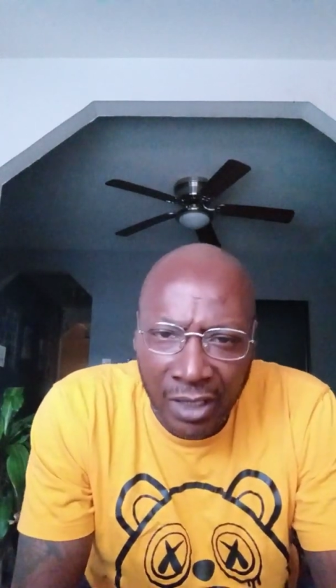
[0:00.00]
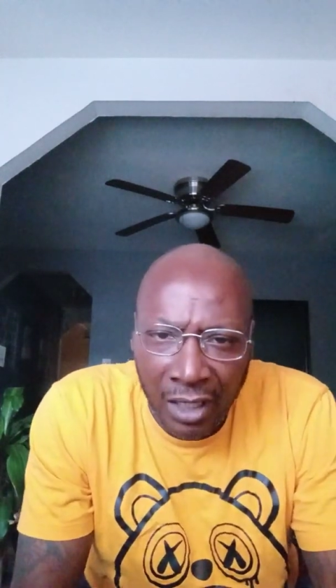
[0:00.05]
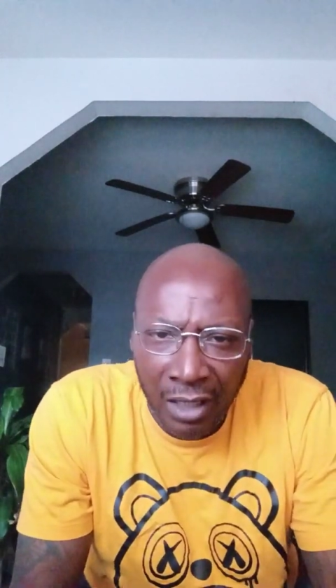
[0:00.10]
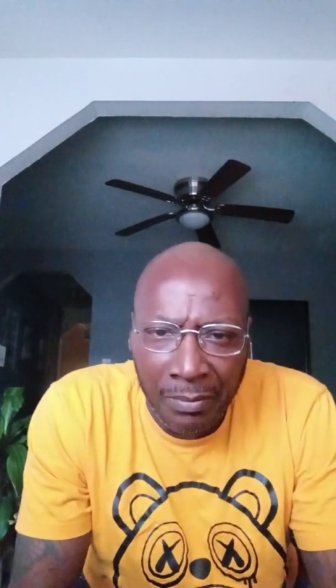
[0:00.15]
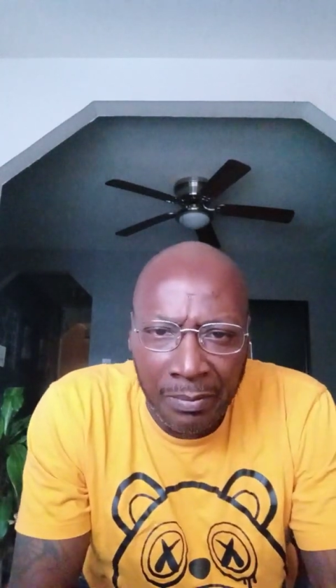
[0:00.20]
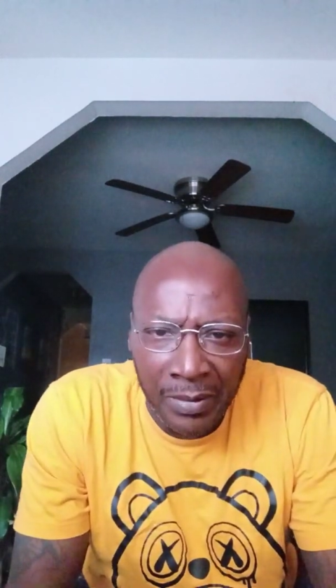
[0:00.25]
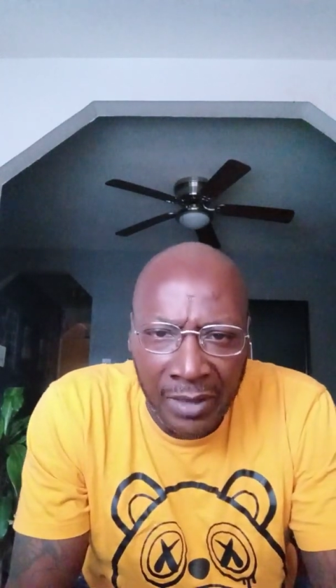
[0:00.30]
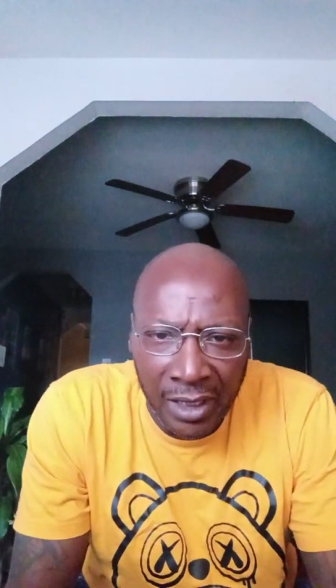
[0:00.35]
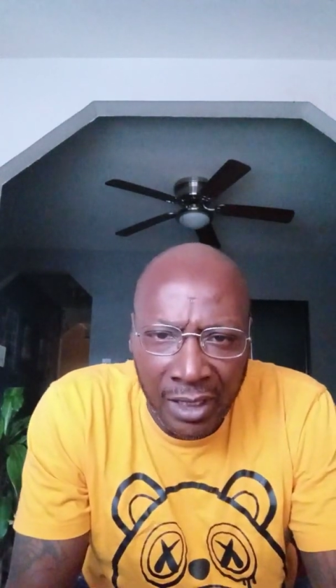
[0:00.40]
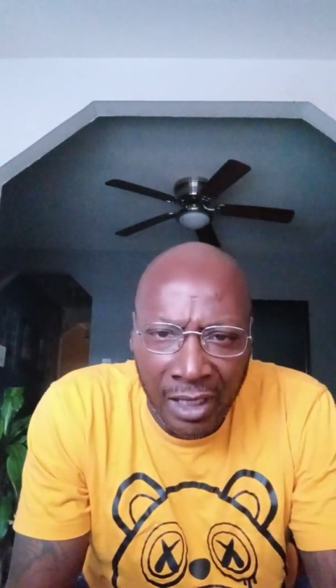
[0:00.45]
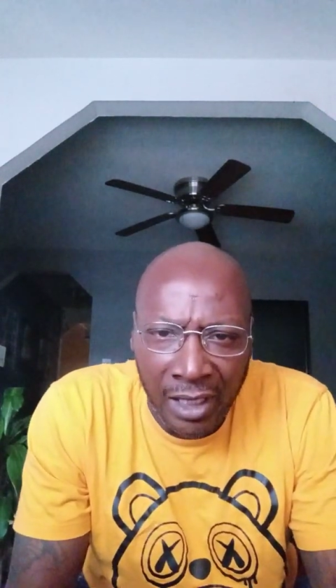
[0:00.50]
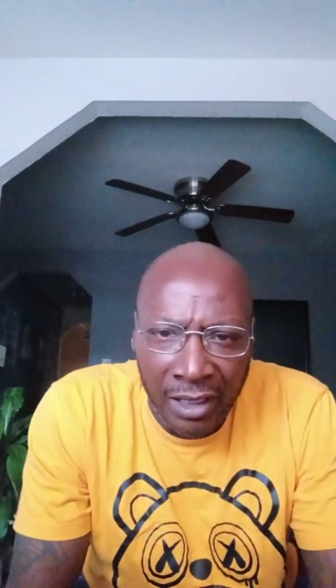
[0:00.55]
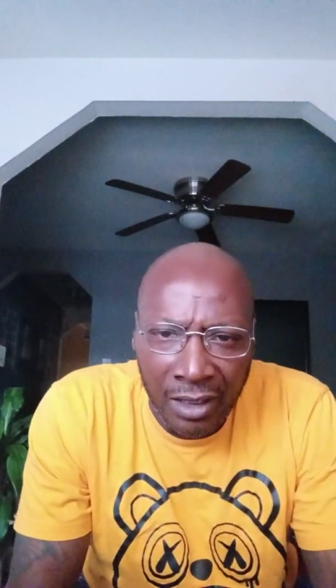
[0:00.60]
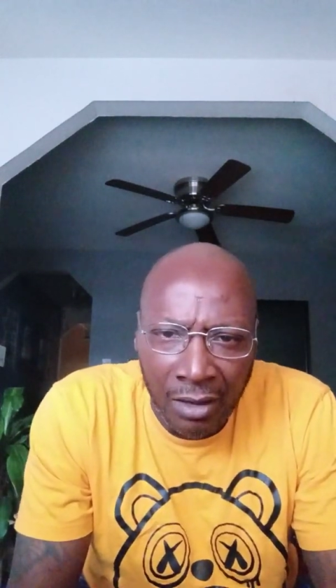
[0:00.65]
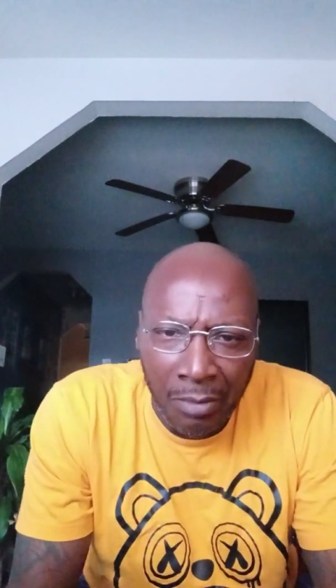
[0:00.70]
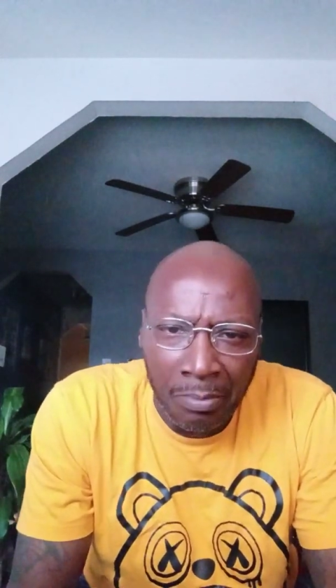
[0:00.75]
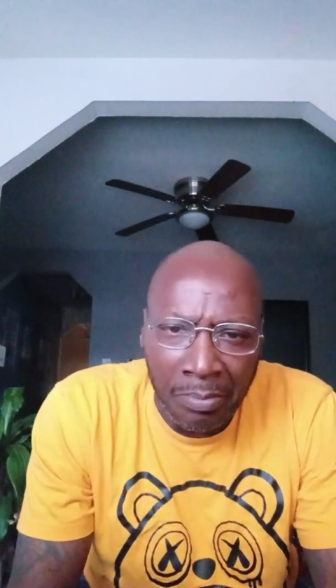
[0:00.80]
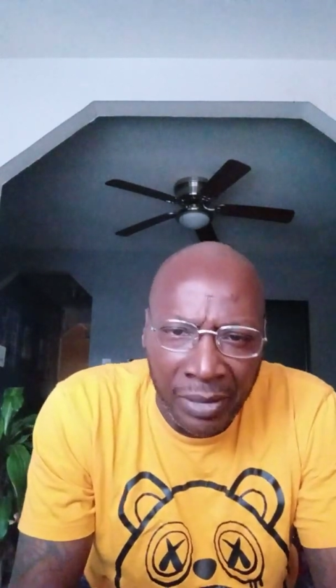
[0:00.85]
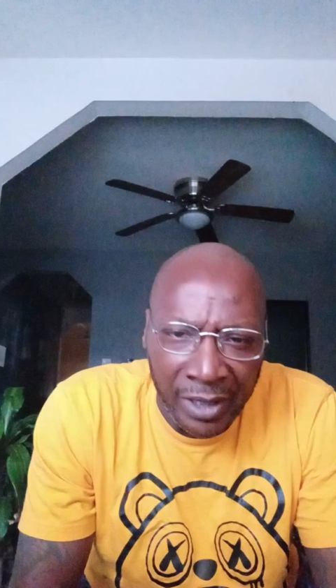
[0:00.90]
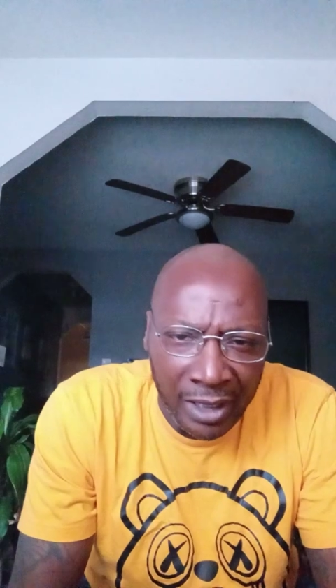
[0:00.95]
company in
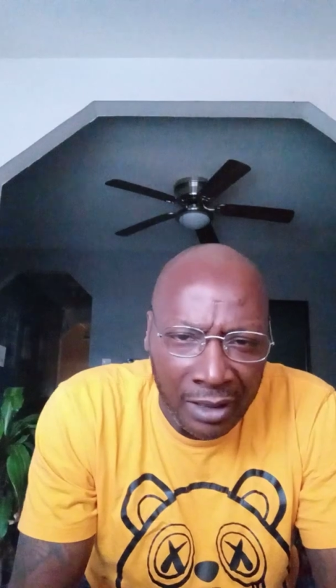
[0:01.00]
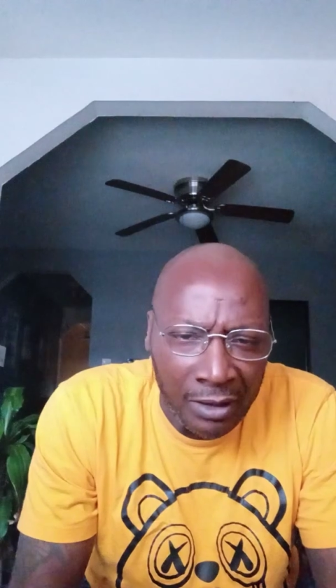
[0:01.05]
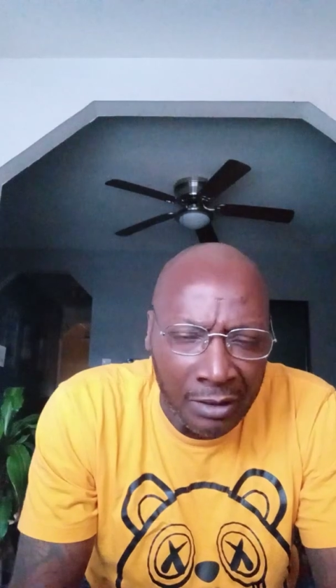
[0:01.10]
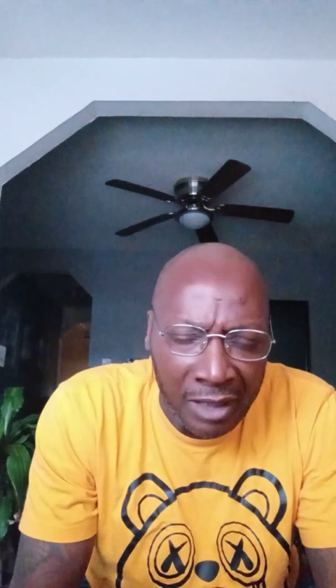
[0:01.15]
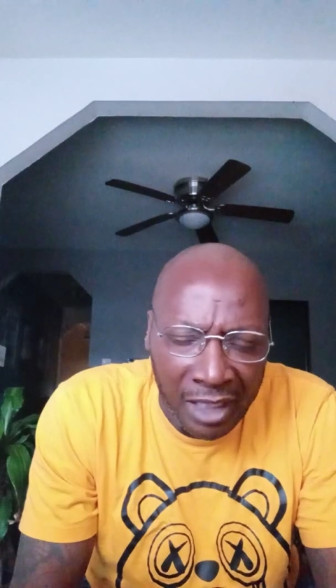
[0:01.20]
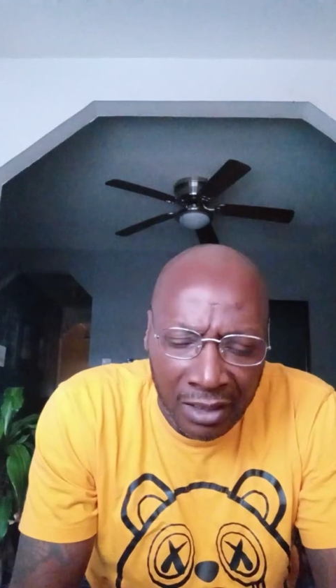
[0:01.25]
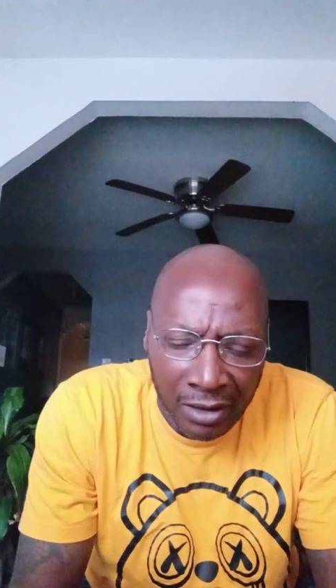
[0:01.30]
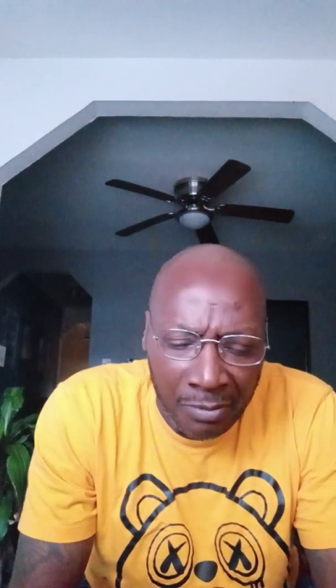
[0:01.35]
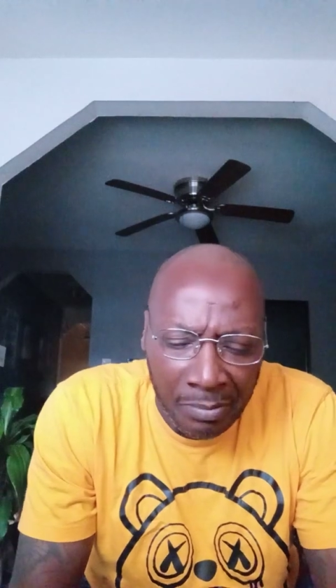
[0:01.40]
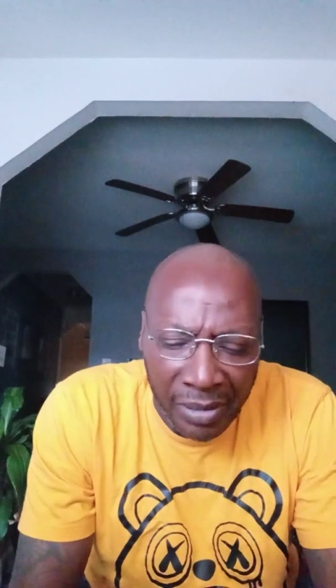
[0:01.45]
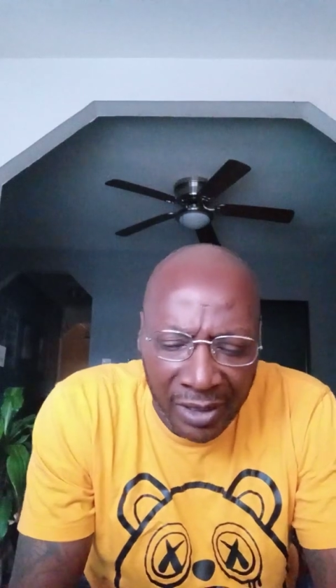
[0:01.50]
the